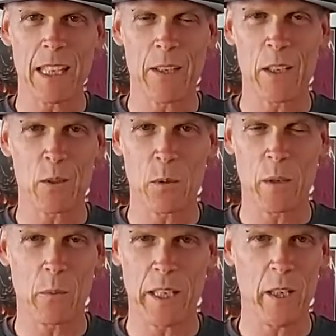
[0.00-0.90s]
lyrics
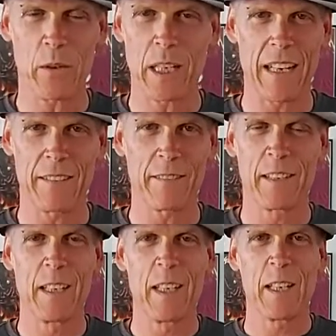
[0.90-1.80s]
when you don't have
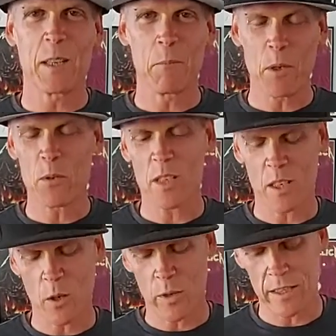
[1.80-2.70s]
the
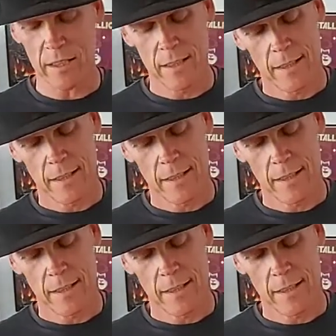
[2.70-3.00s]
music going.